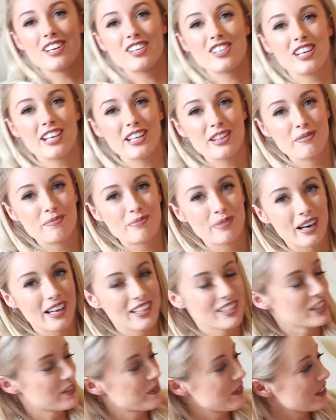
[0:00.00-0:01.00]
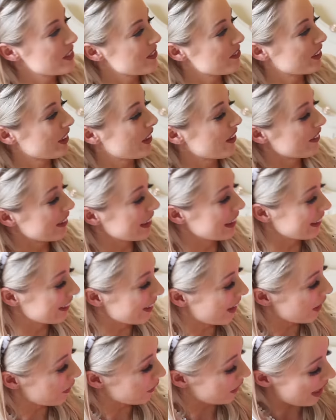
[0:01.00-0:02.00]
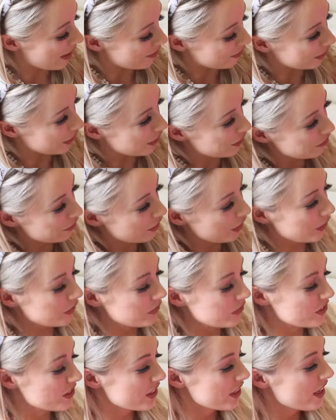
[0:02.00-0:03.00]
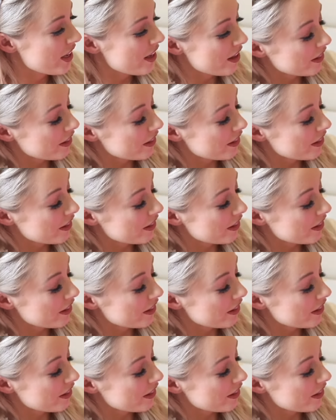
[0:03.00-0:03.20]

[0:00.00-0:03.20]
literally the brightest piece of clothing that I will ever have owned.